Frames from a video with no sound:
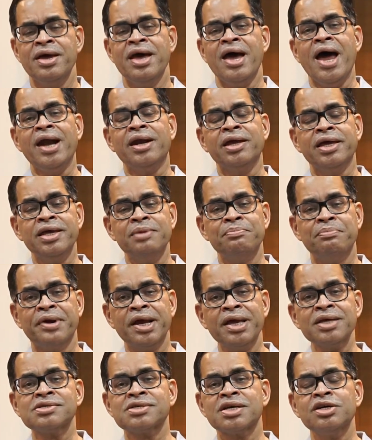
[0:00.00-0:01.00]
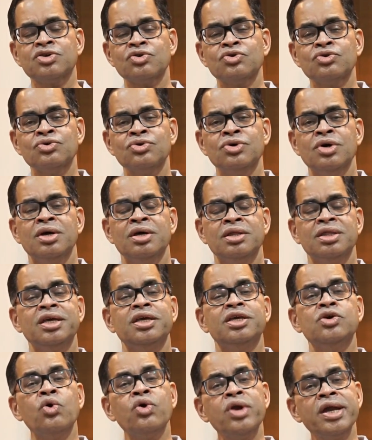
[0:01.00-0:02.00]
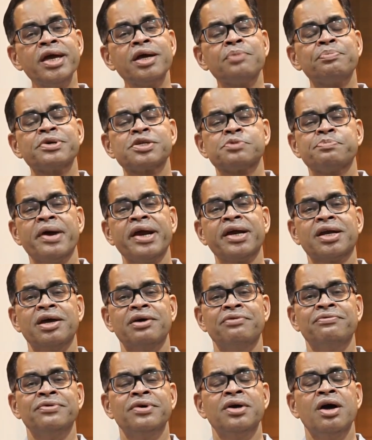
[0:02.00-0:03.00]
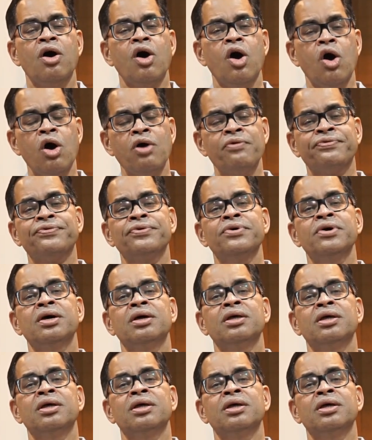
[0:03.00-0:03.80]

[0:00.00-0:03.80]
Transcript: and he brings into the unique perspective of